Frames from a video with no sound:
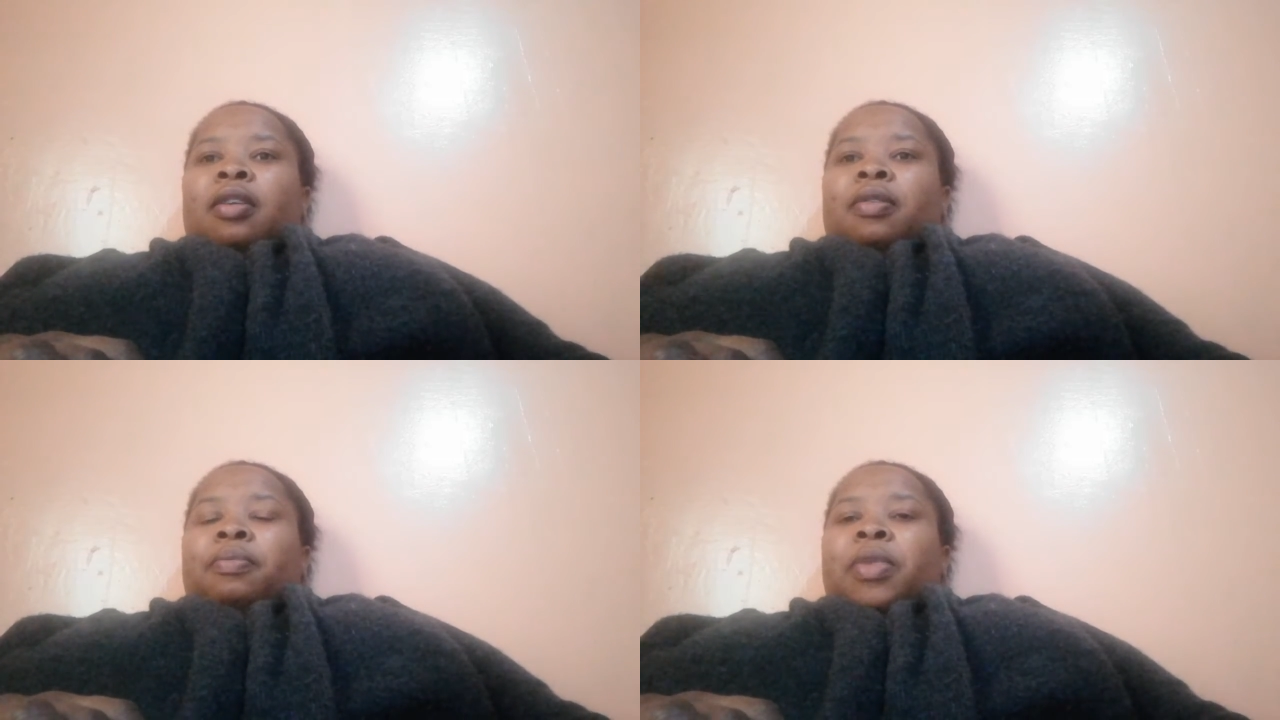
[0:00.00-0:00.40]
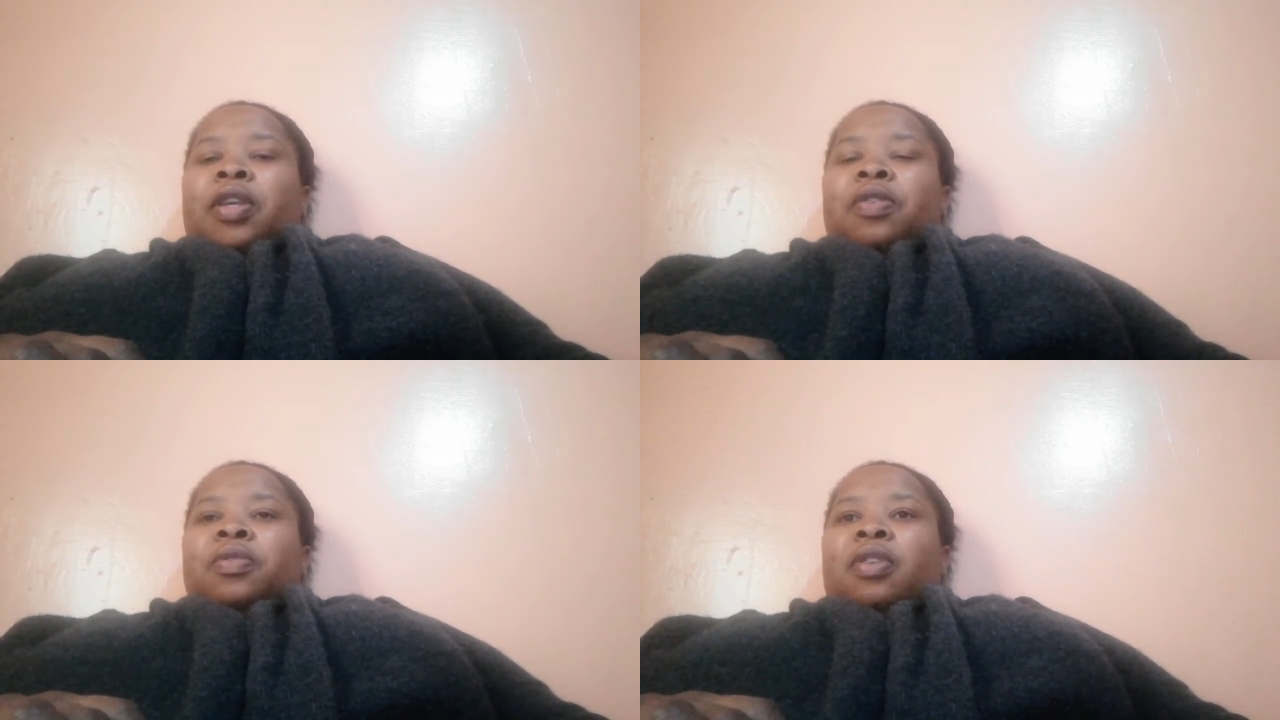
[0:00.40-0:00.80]

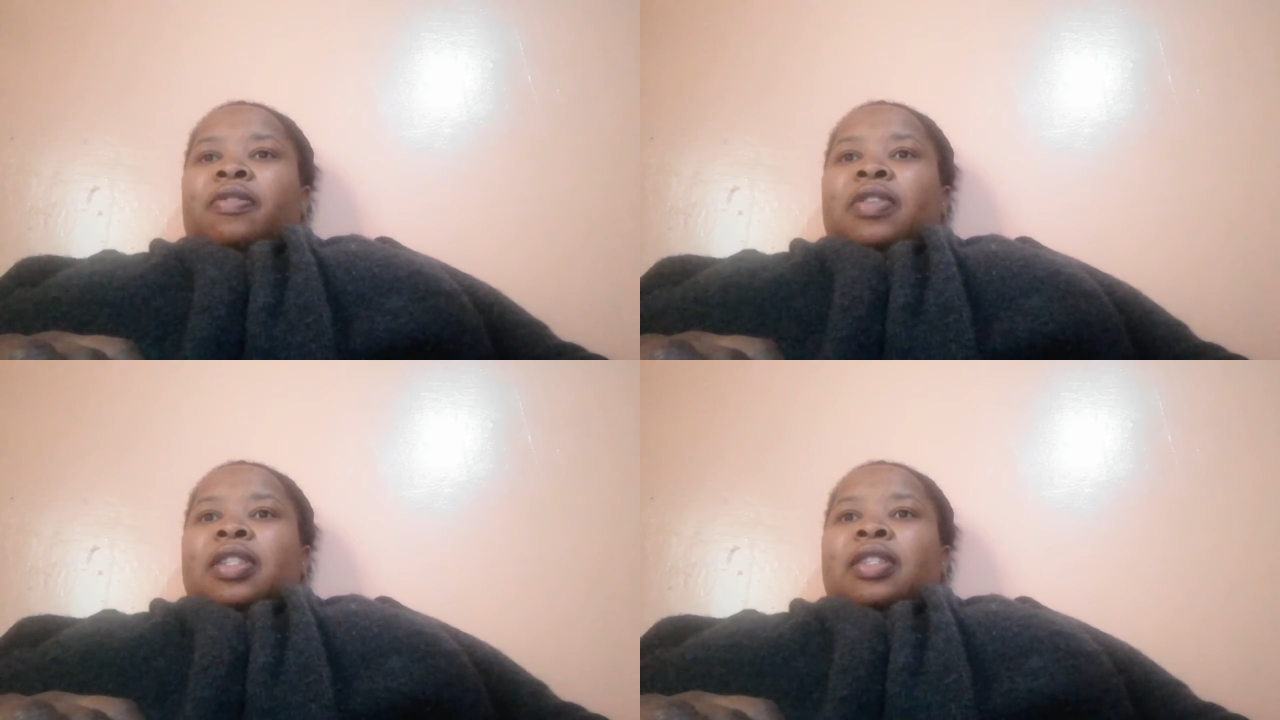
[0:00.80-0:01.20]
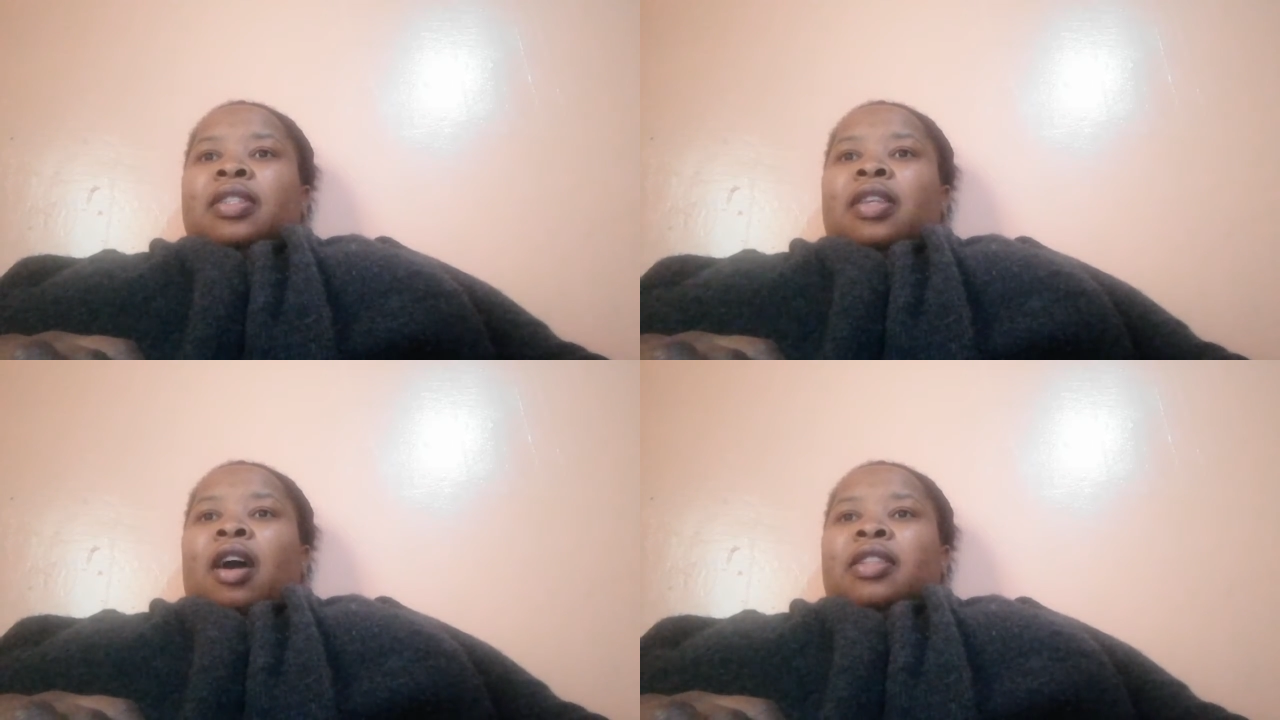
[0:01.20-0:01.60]
make use of
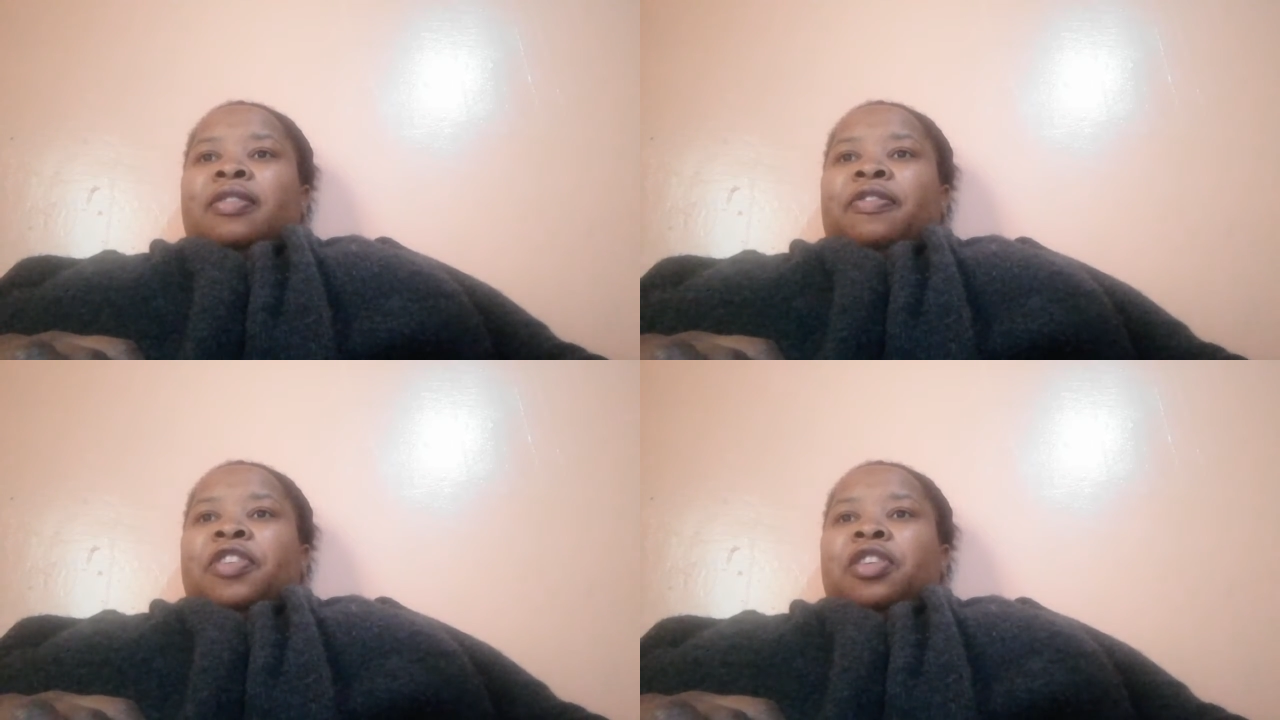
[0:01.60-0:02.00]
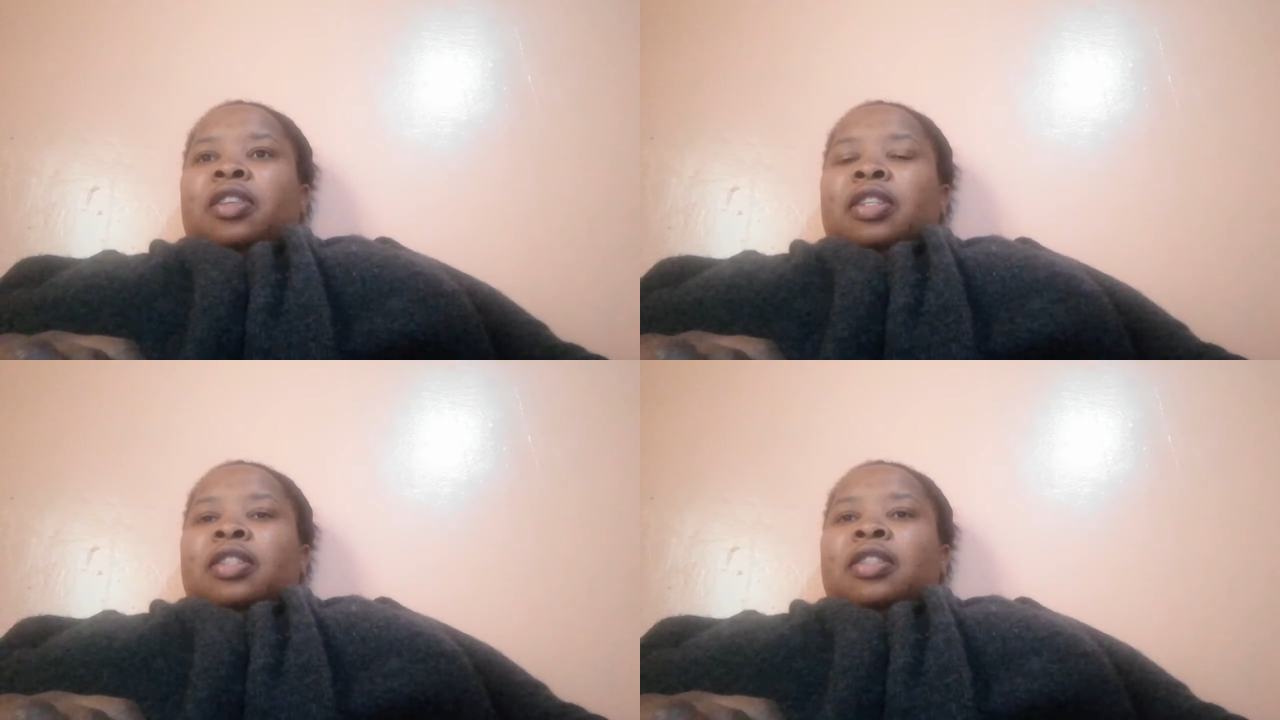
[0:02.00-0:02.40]
artificial
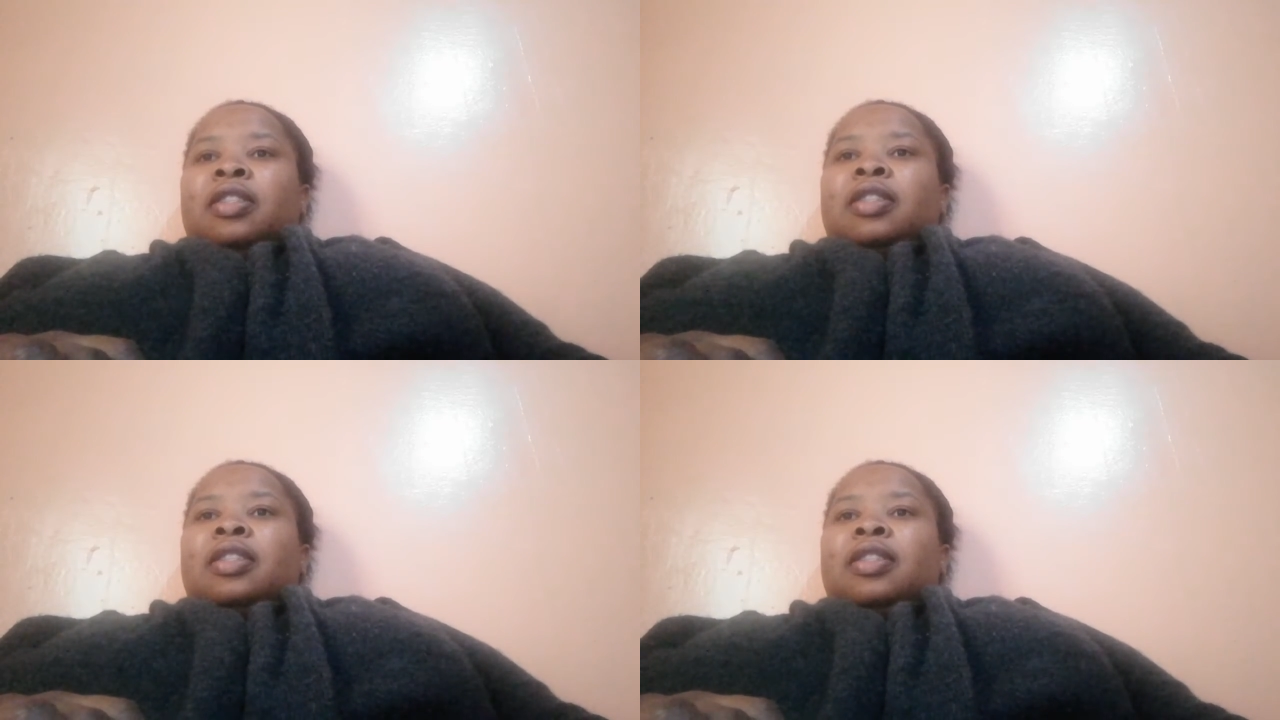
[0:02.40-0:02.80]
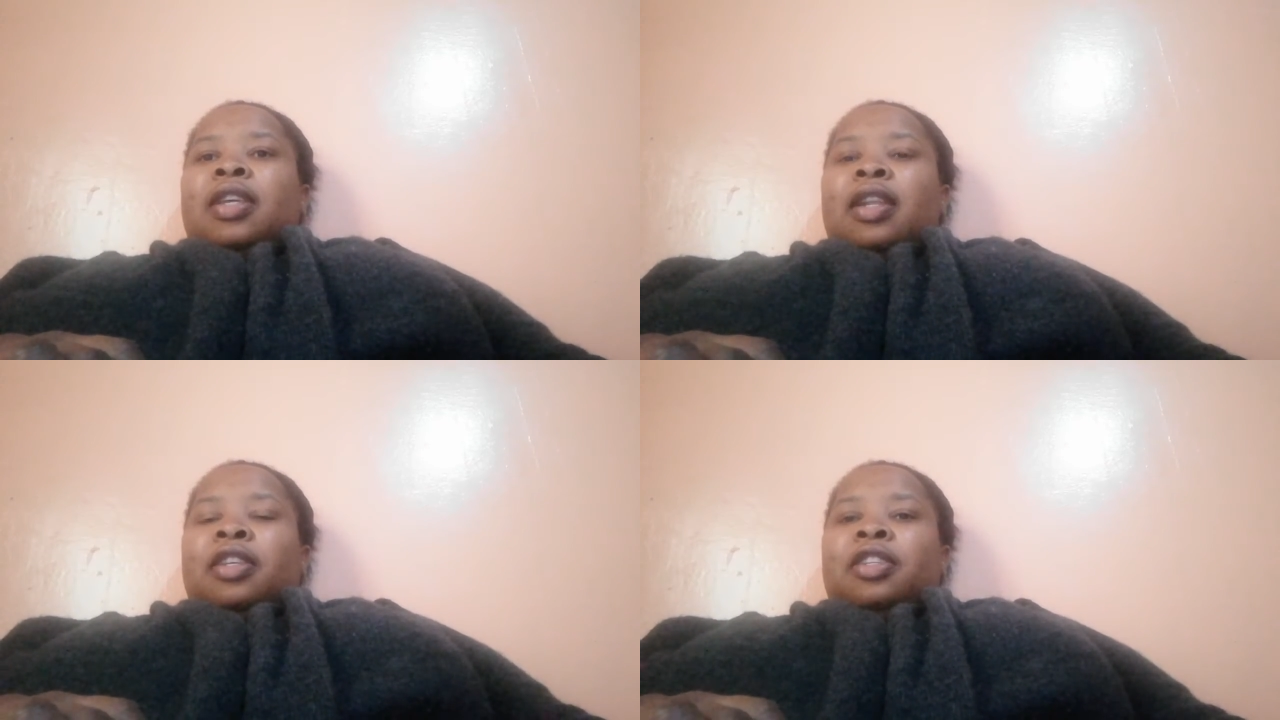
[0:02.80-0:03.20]

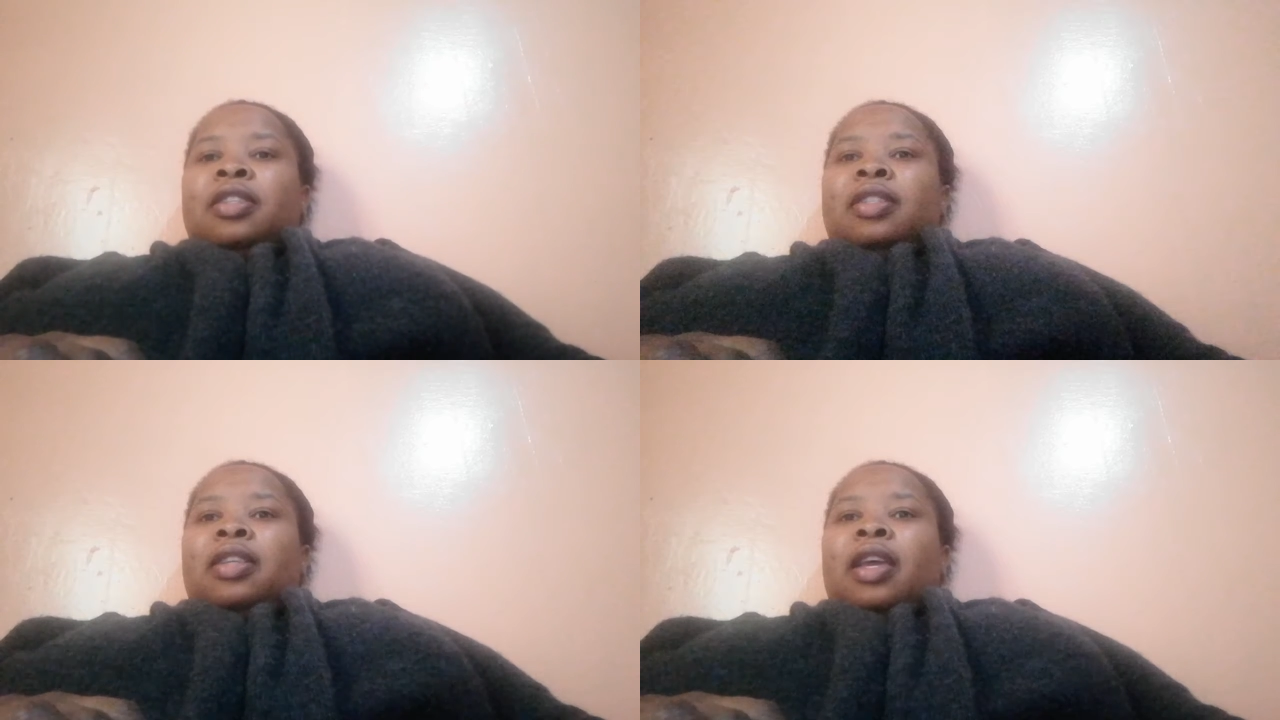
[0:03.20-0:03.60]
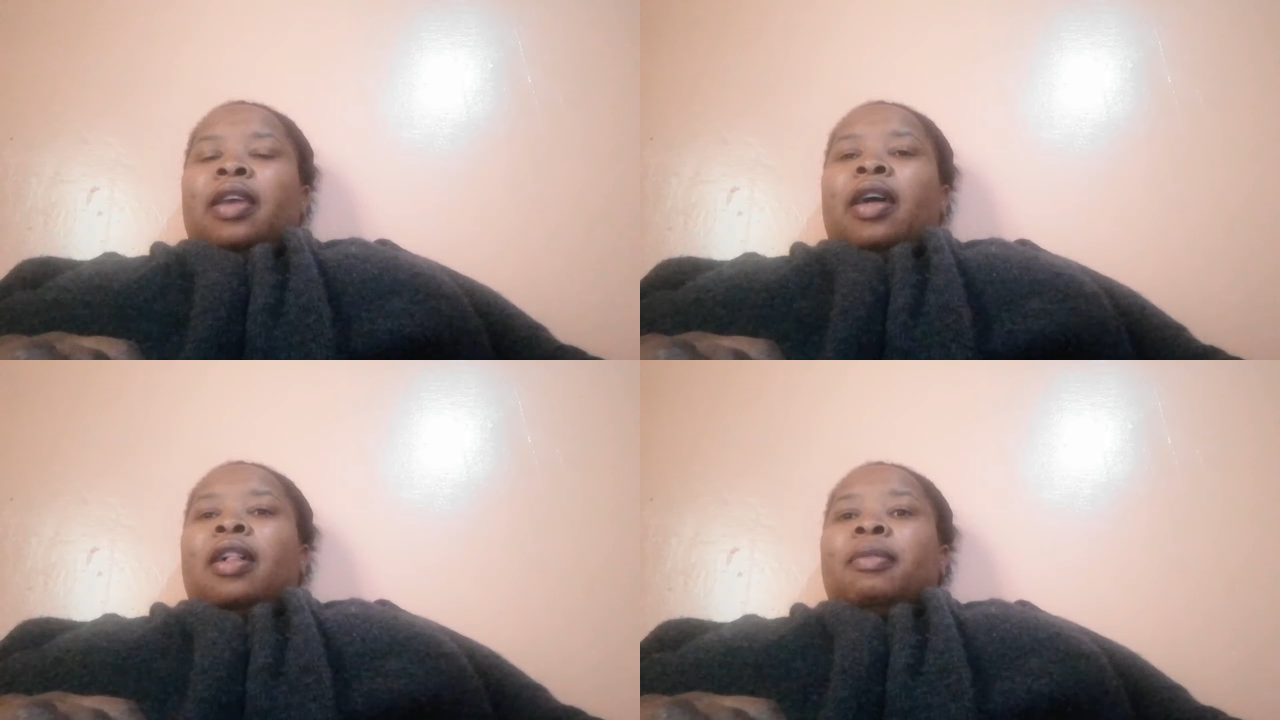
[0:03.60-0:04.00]
intelligence, and
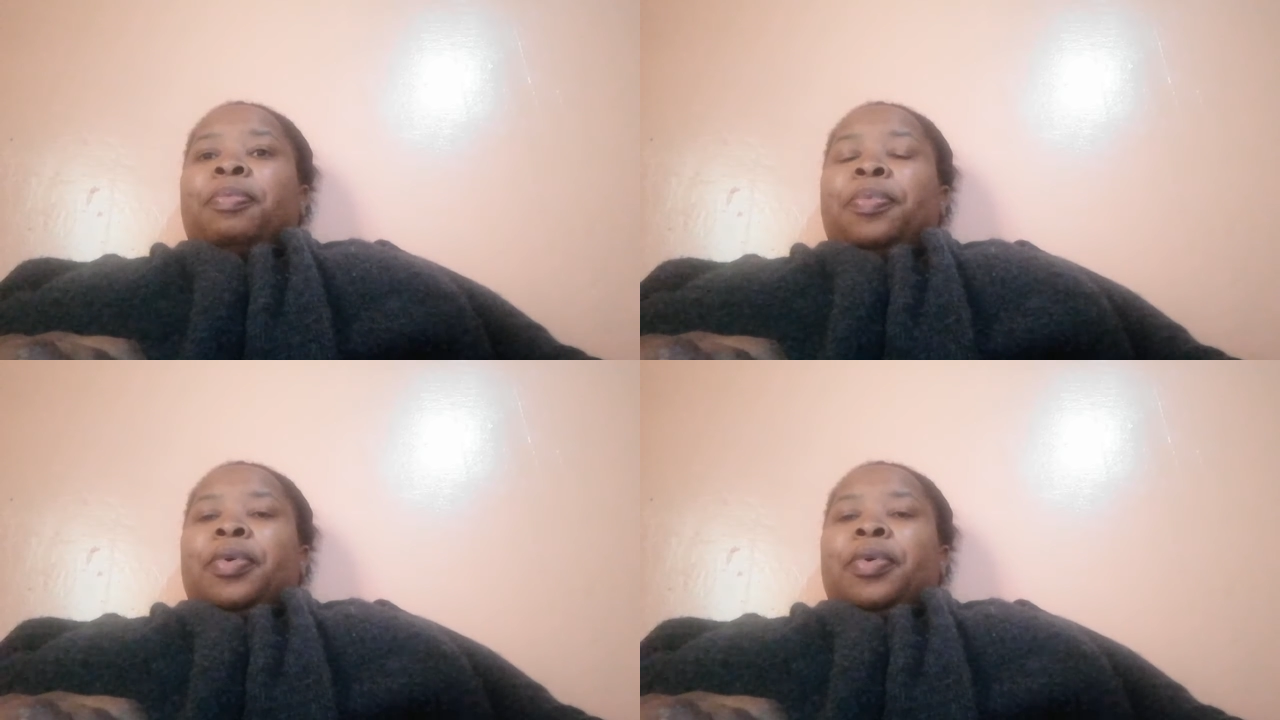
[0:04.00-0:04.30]
help